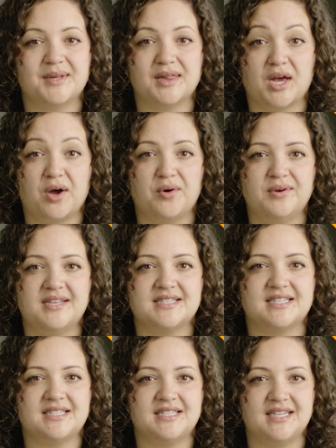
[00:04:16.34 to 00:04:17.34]
Below is
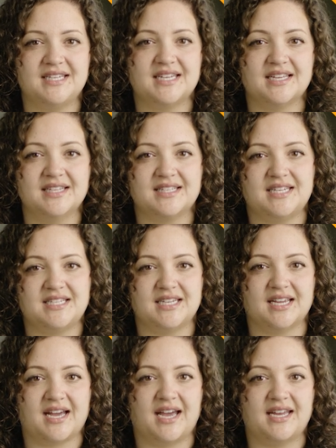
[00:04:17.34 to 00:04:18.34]
a detailed
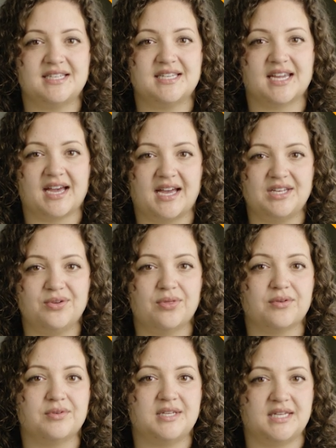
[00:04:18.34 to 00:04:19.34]
teaching guide to guide you
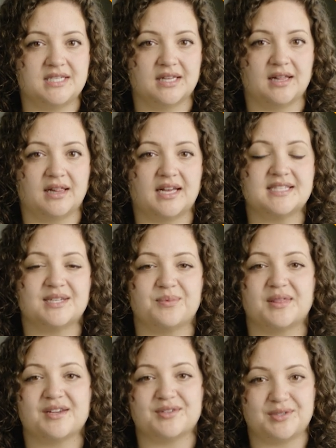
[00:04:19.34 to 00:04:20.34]
through teaching the lesson
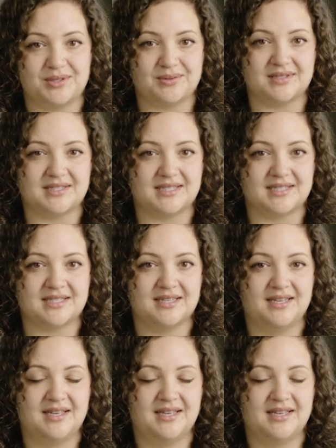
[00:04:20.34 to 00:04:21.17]
with your students.